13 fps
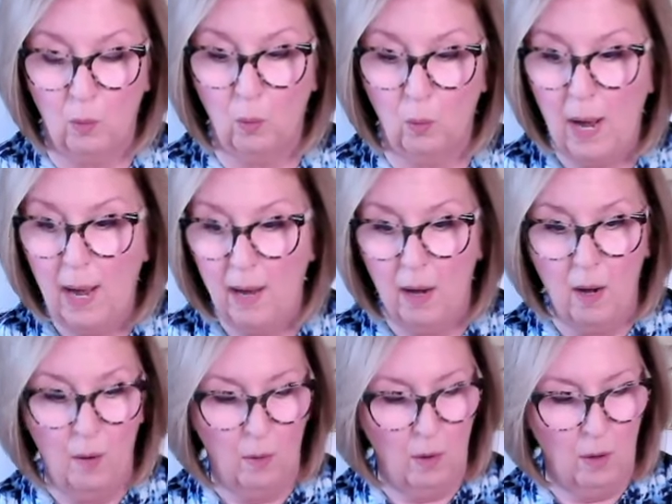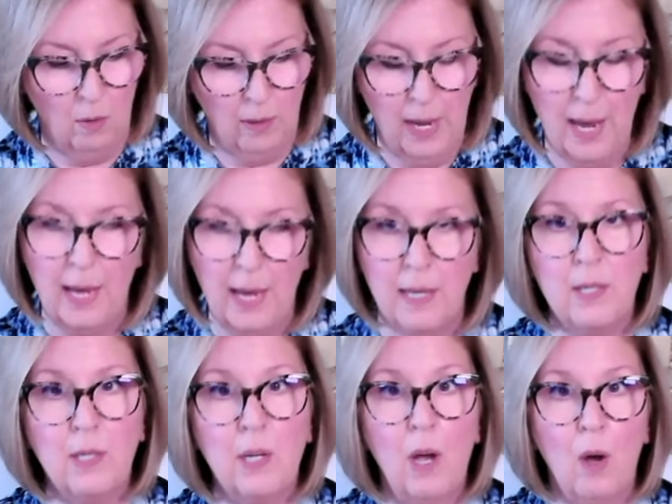Wow. Okay,
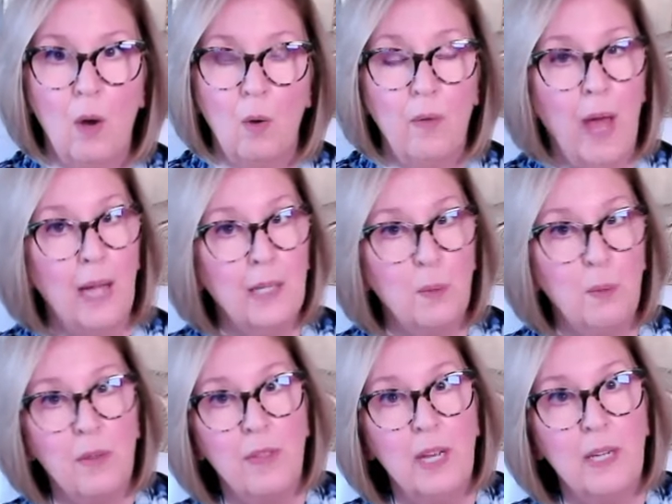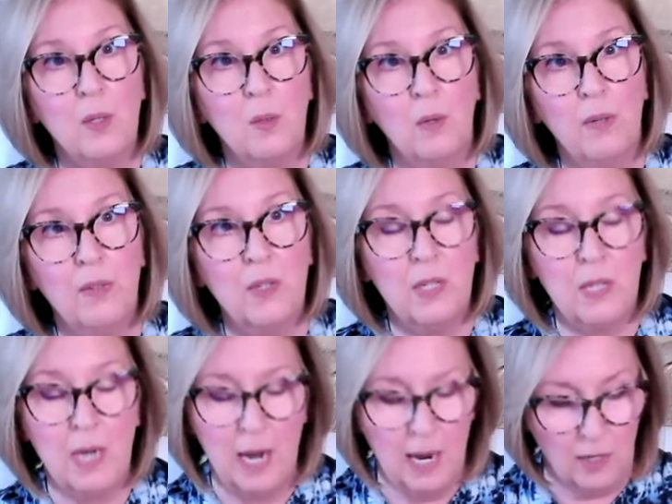so that's where things sort of
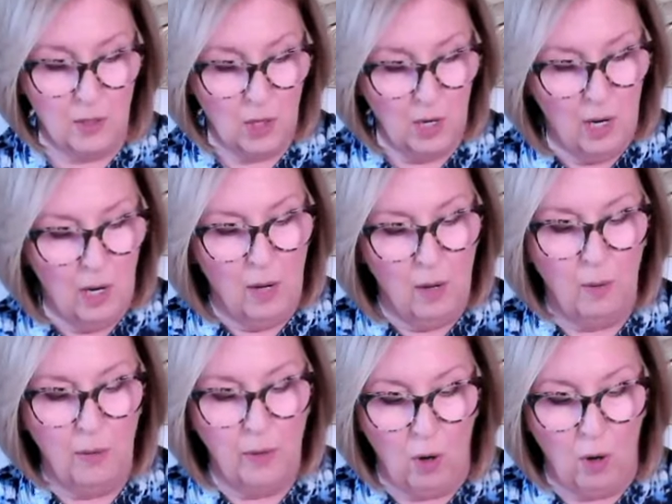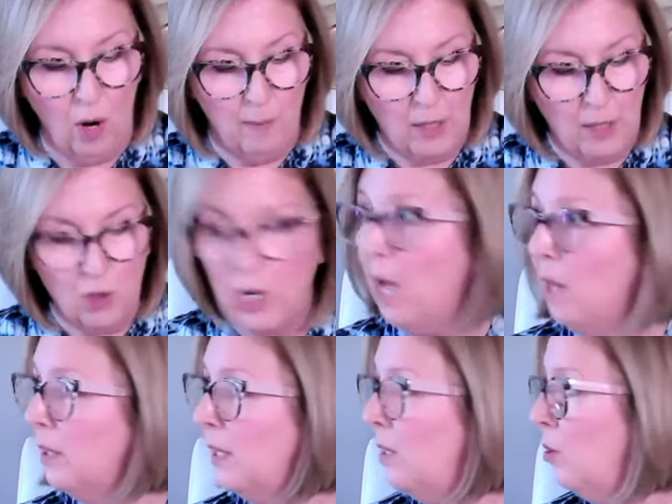stand. The karmic
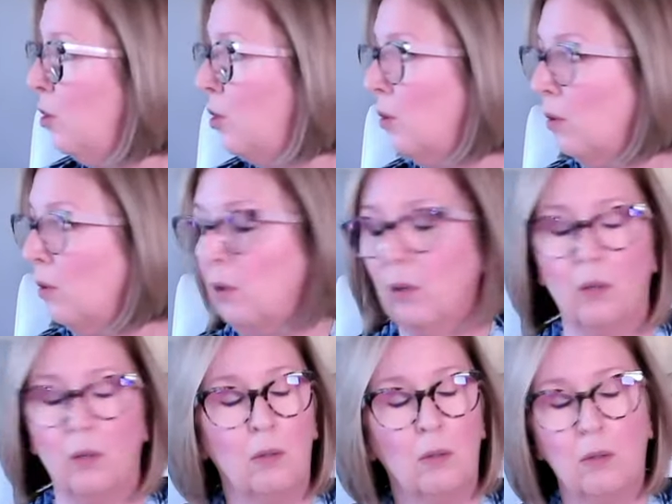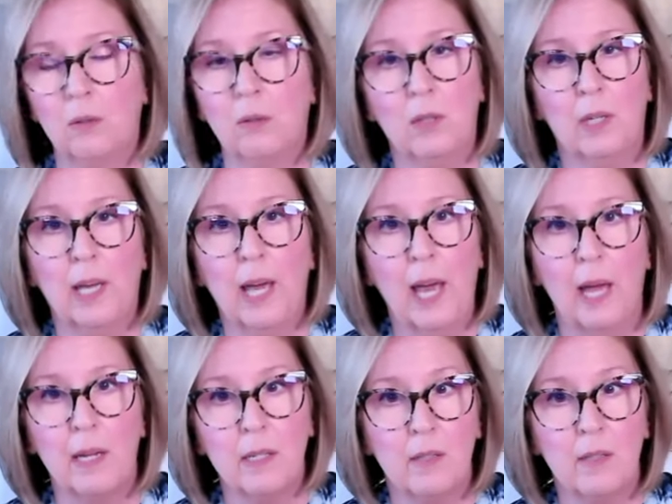challenge. Oh, cat.